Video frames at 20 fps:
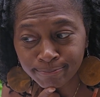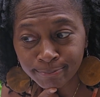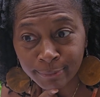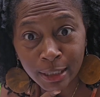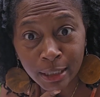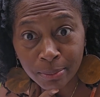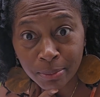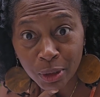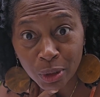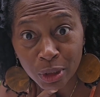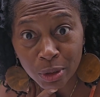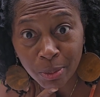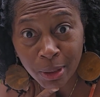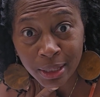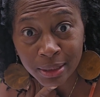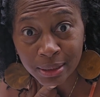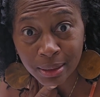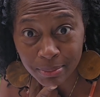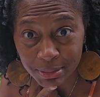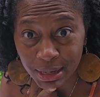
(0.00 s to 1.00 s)
need more
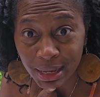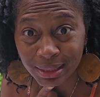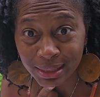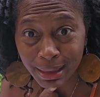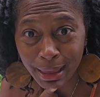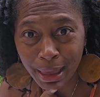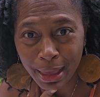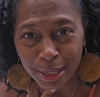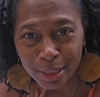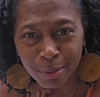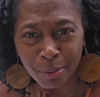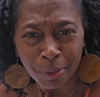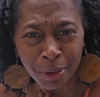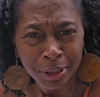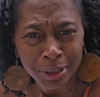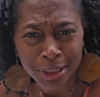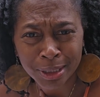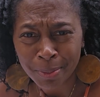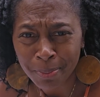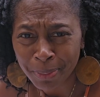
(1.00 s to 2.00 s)
space, I may have to have more
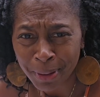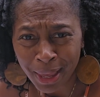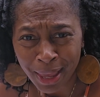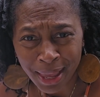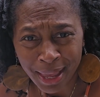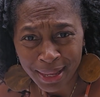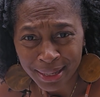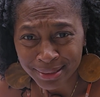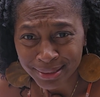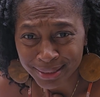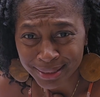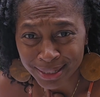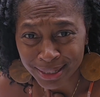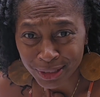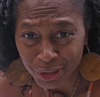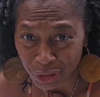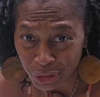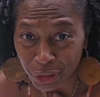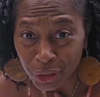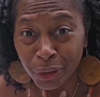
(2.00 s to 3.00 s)
space
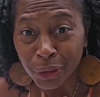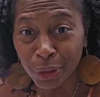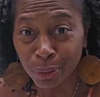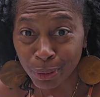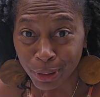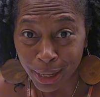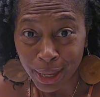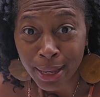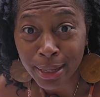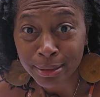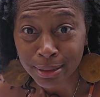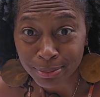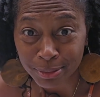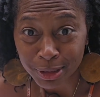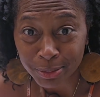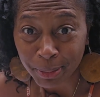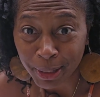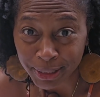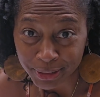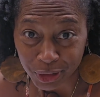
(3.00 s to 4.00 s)
because your girl will add some
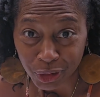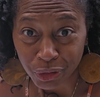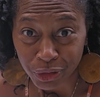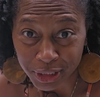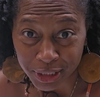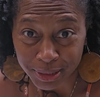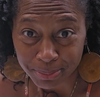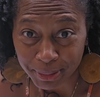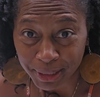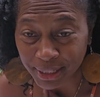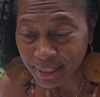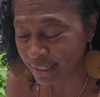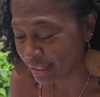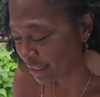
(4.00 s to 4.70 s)
space, trust me.